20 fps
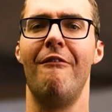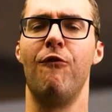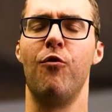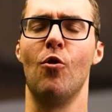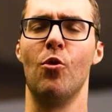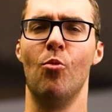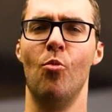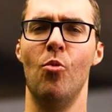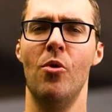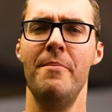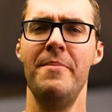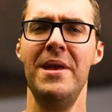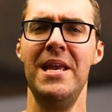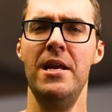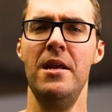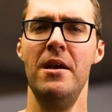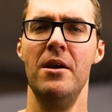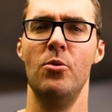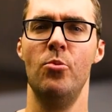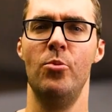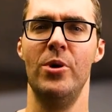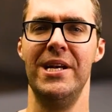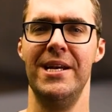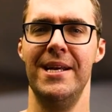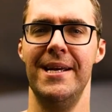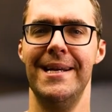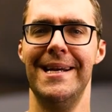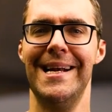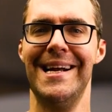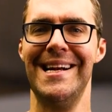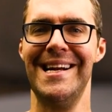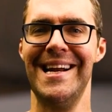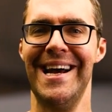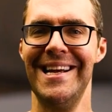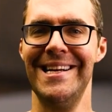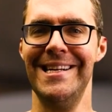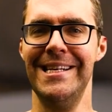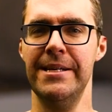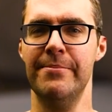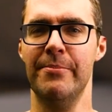For women, we need
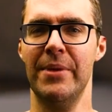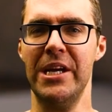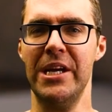ninety